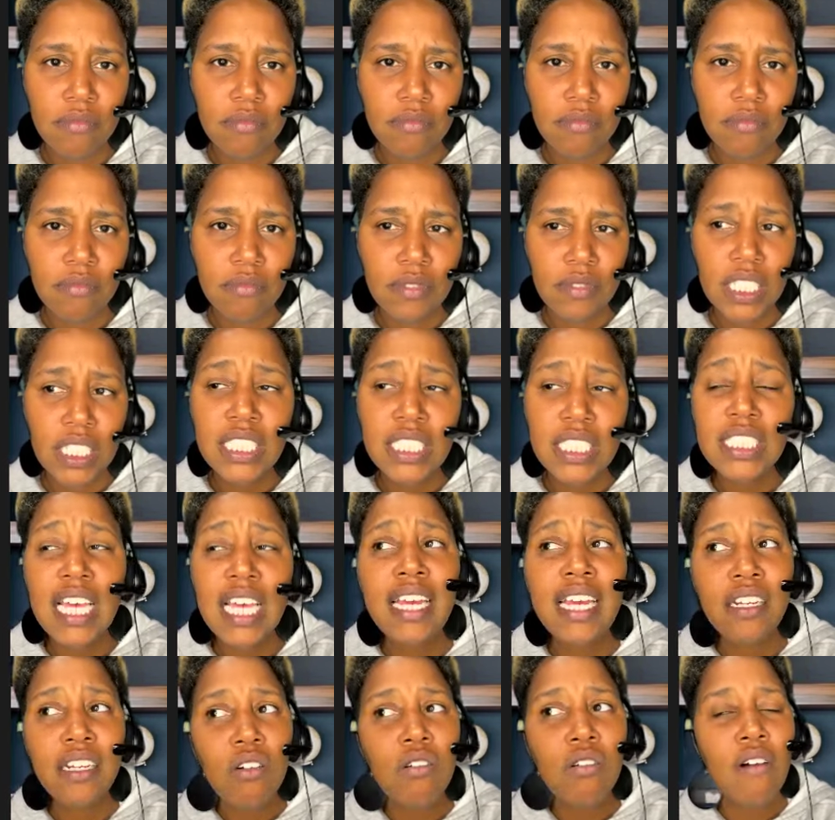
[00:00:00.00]
Because I
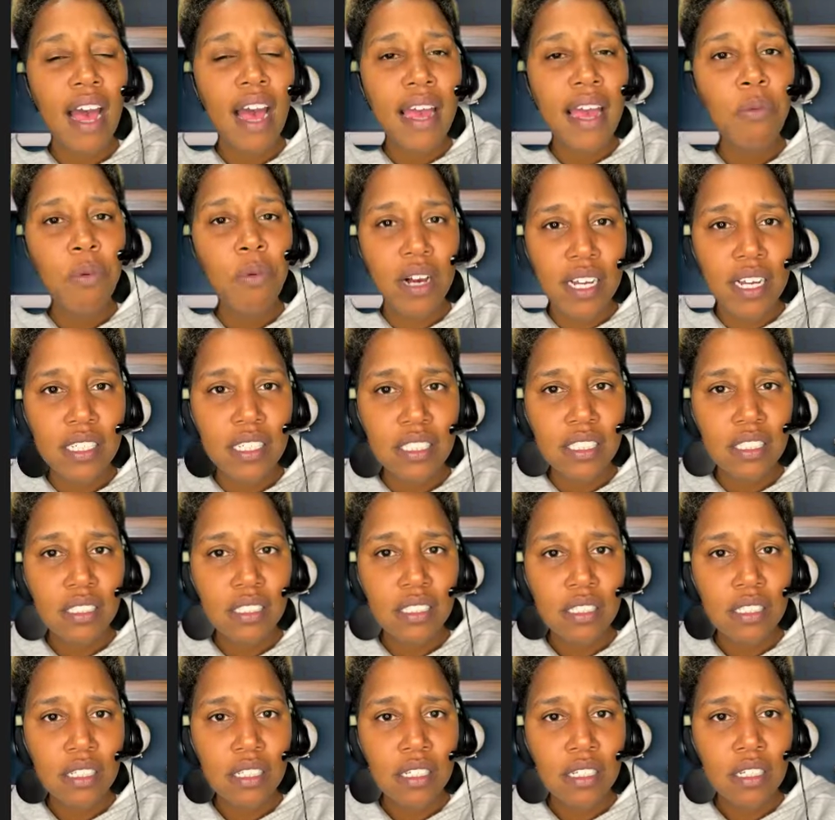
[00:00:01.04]
knew I was.
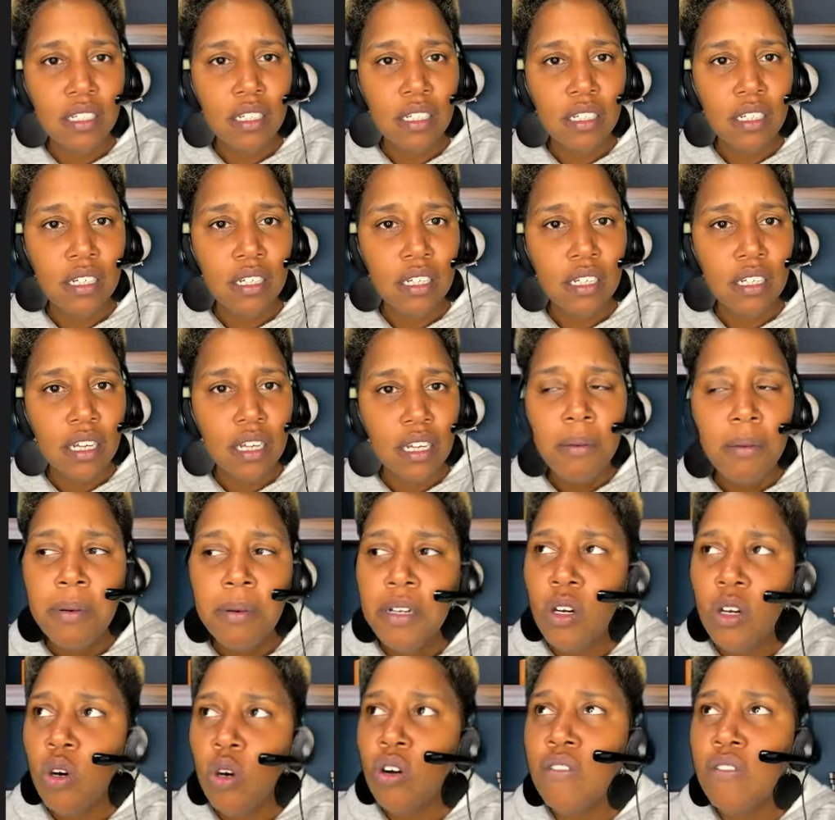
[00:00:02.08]
But
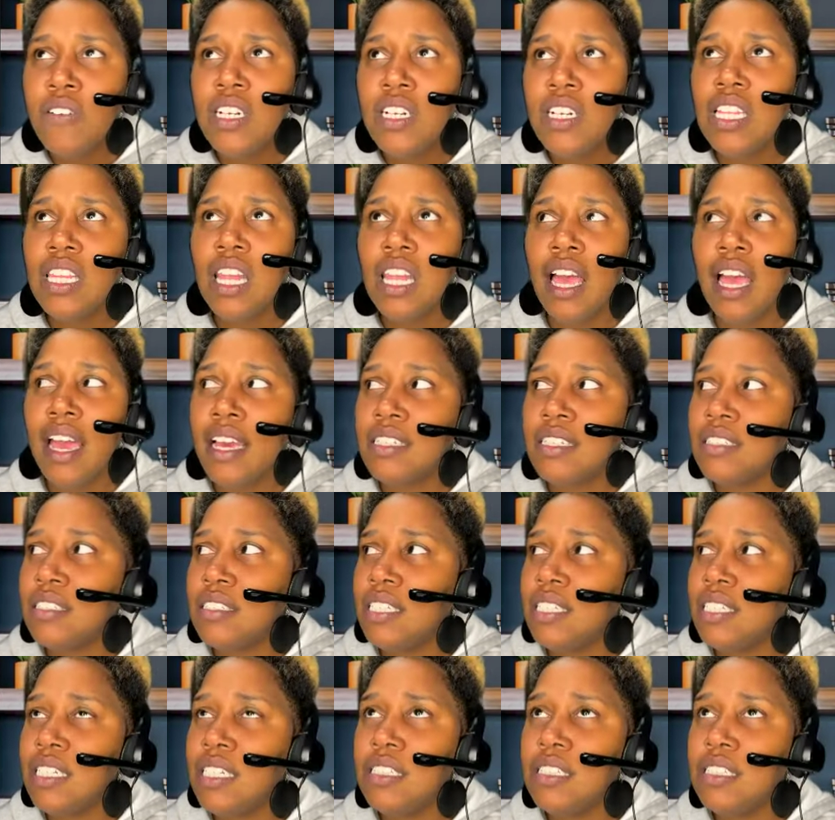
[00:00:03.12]
over the last
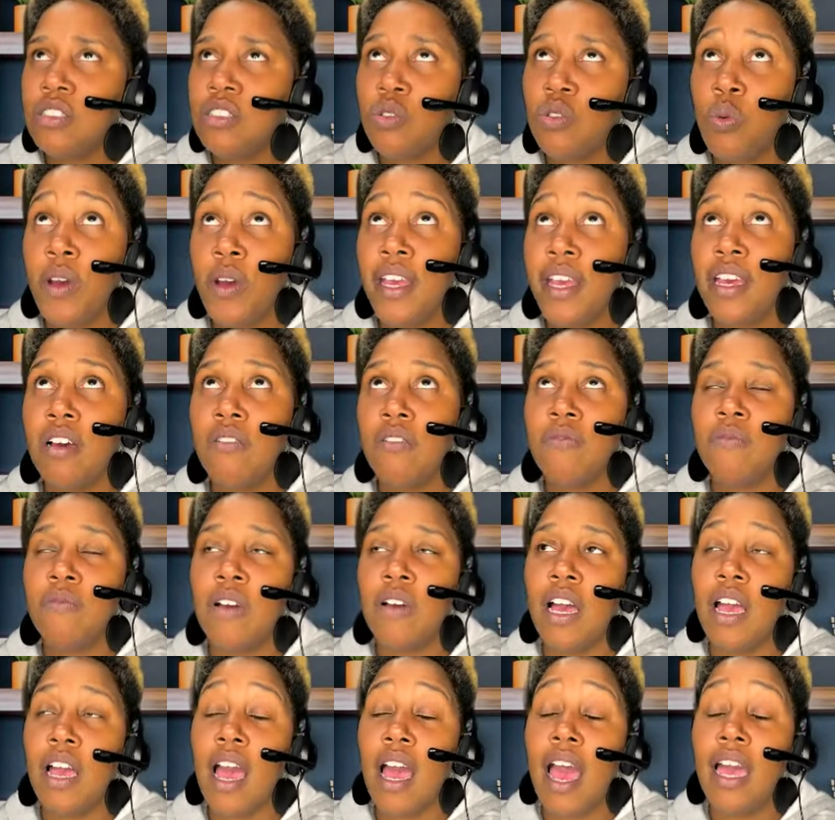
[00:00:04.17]
10, 12,
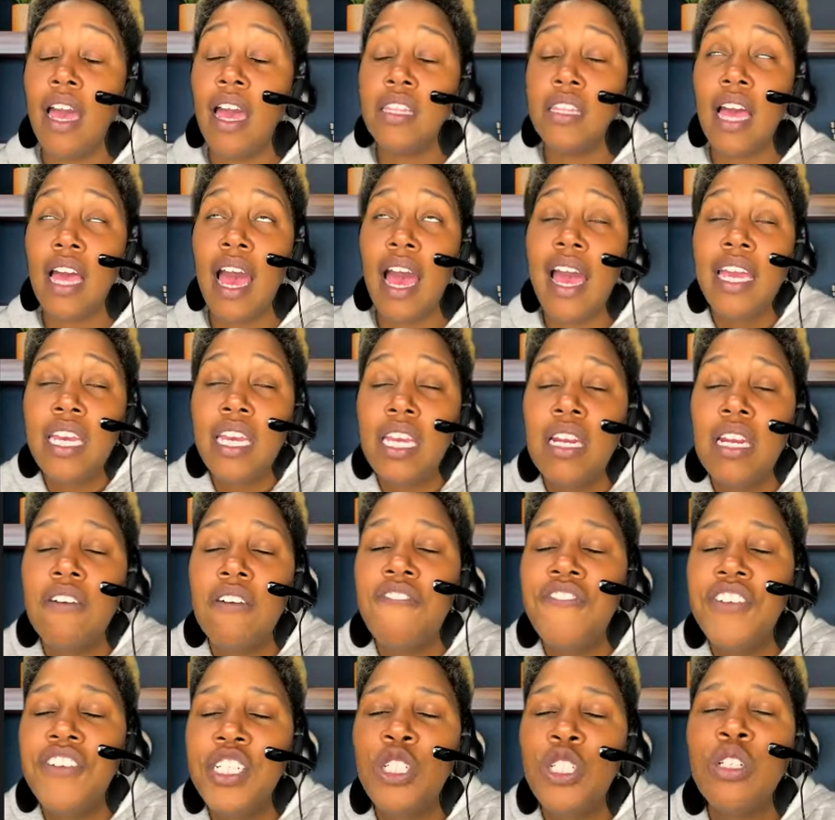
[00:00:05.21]
I can
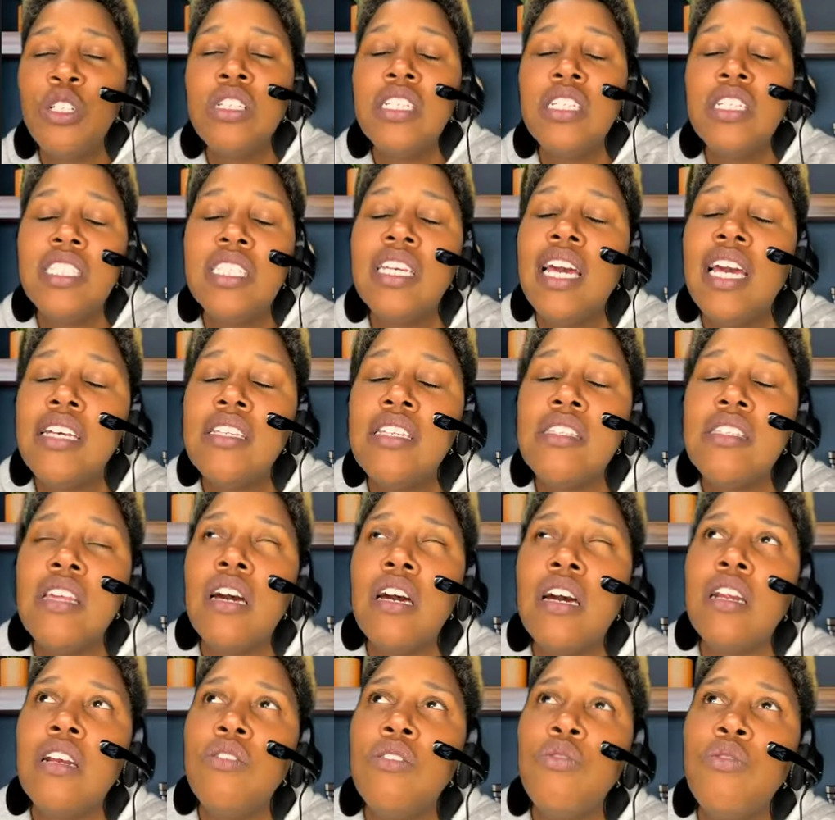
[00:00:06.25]
officially say I
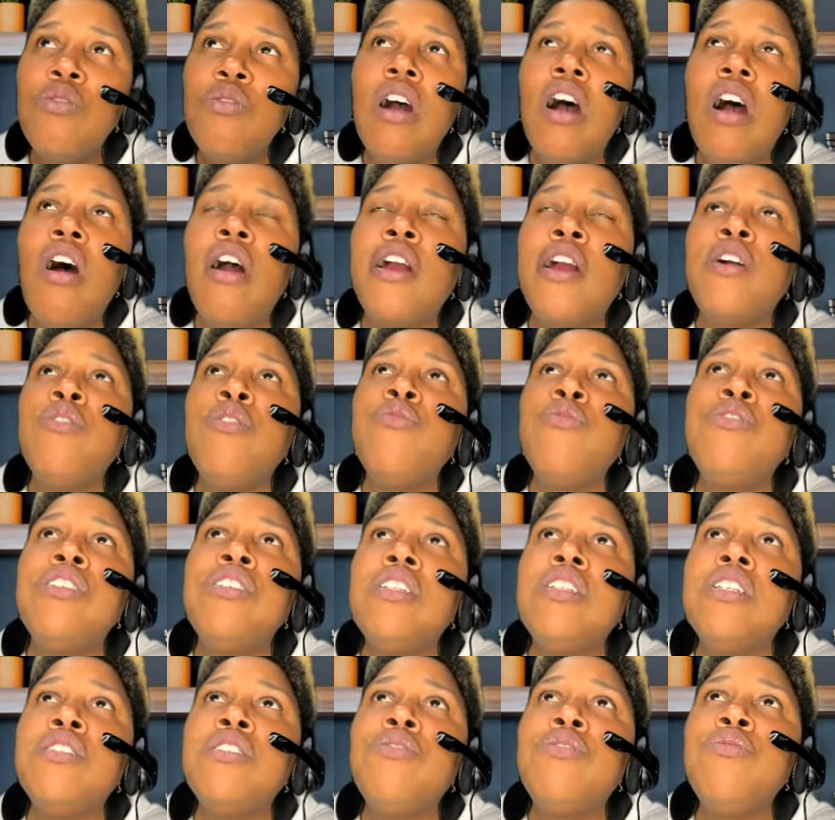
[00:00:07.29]
started heart coaching
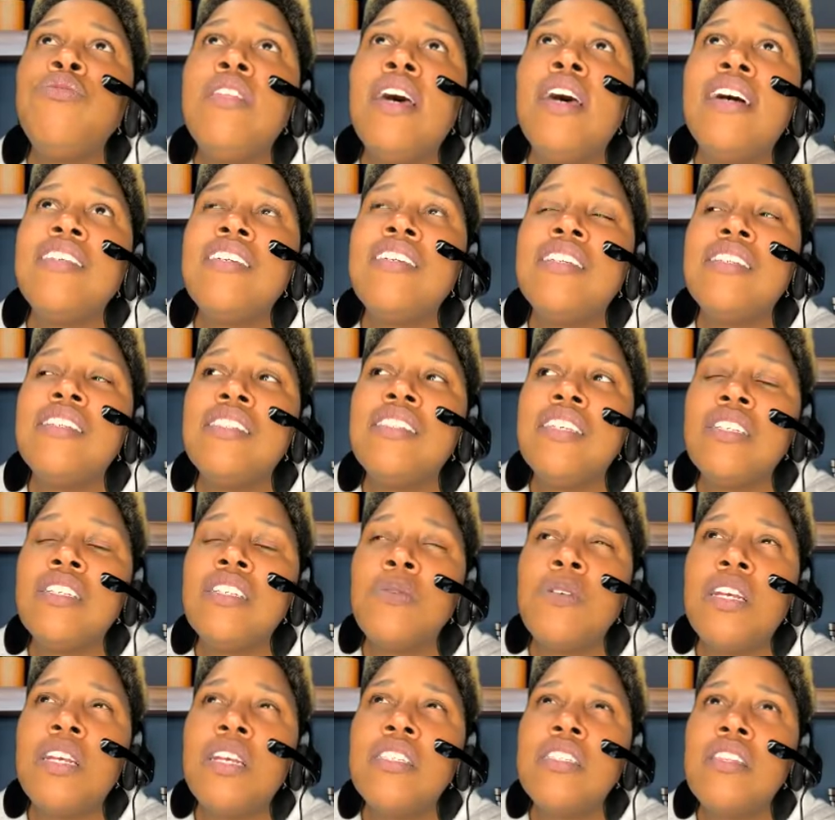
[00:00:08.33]
in 2006 when
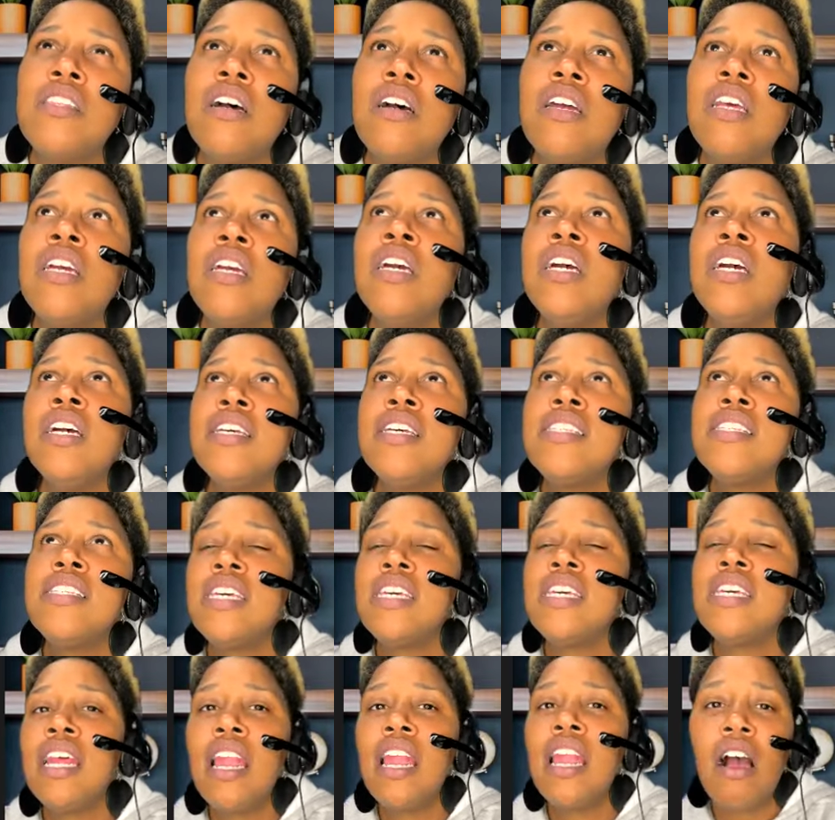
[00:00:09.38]
I started
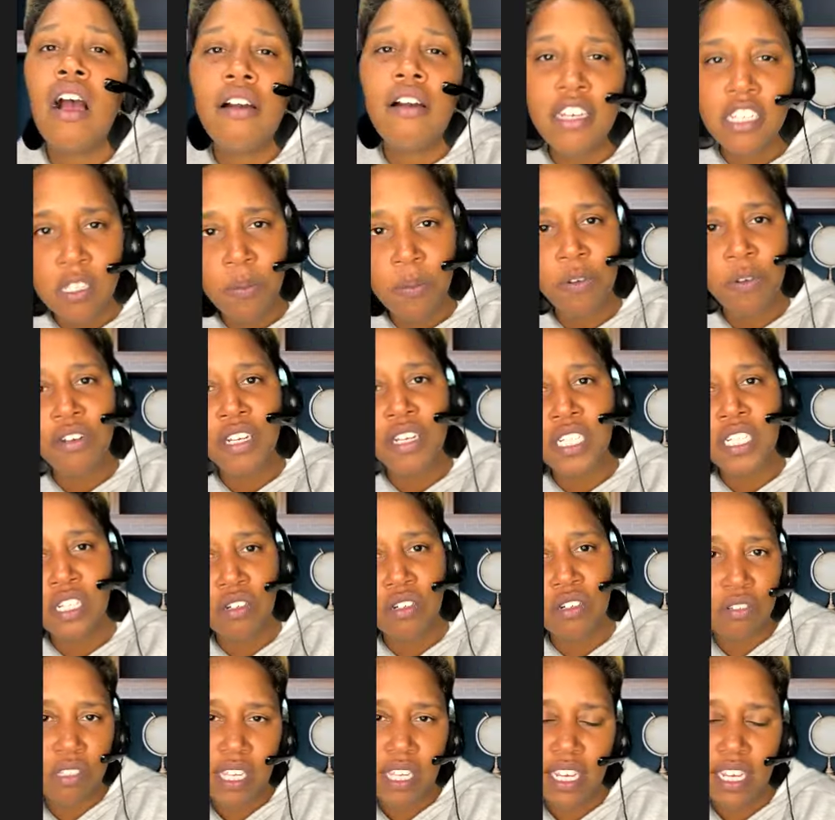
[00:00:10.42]
sending out inspirational
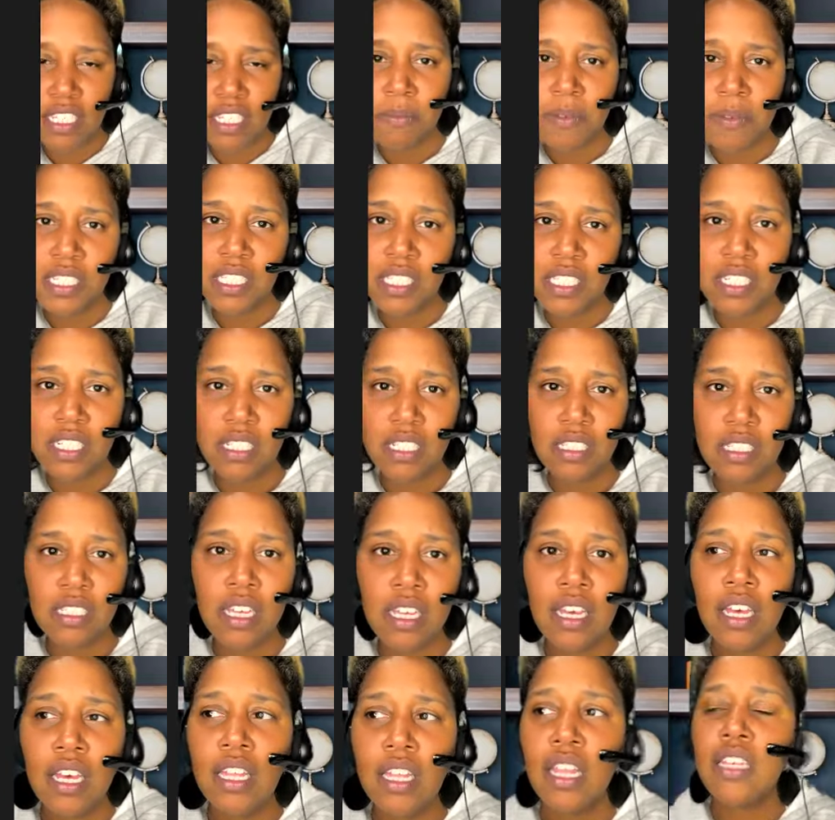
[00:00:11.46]
text messages.
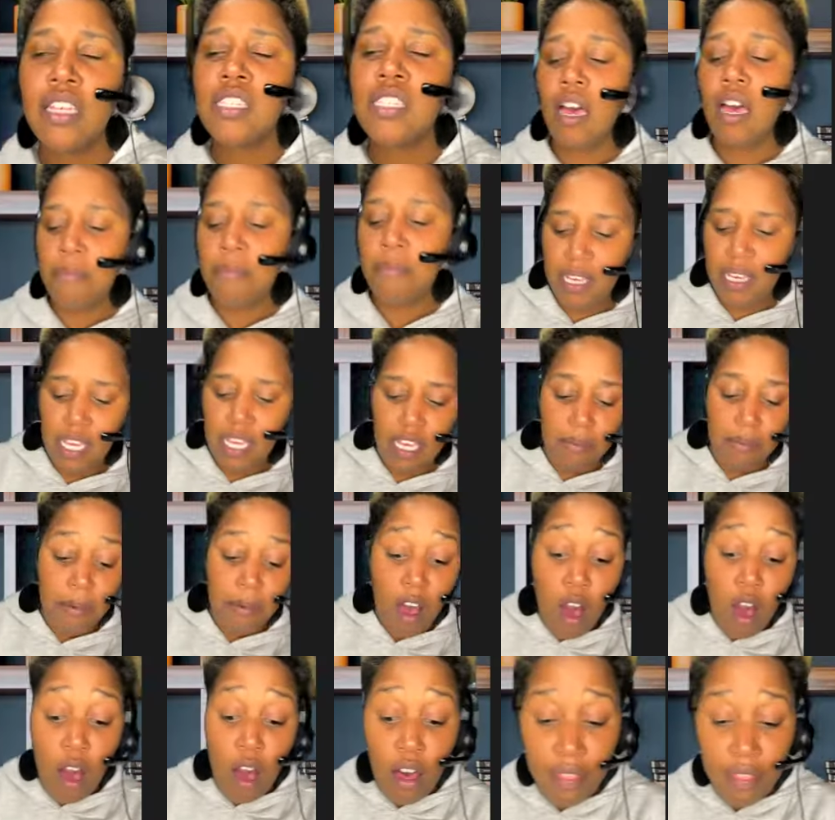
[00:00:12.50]
That's how I became an
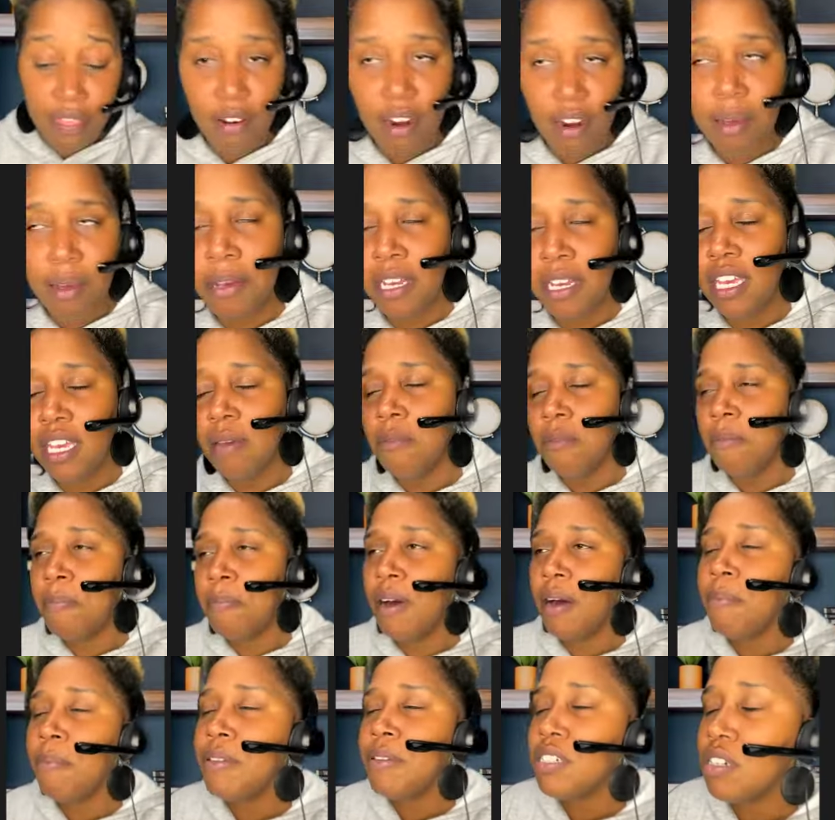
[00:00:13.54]
author. I became a
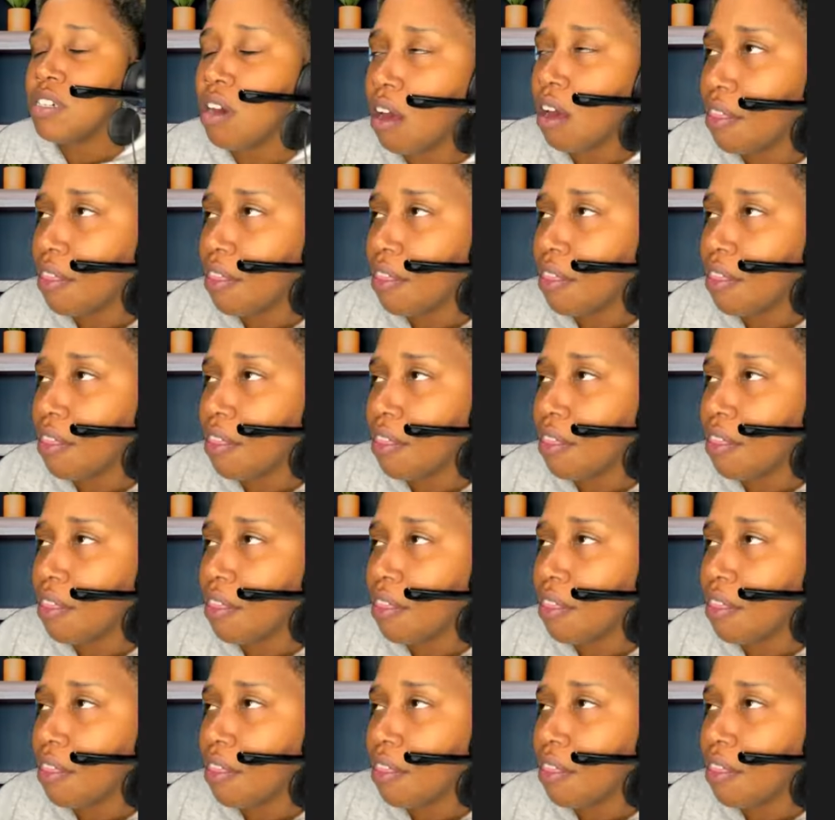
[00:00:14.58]
published author in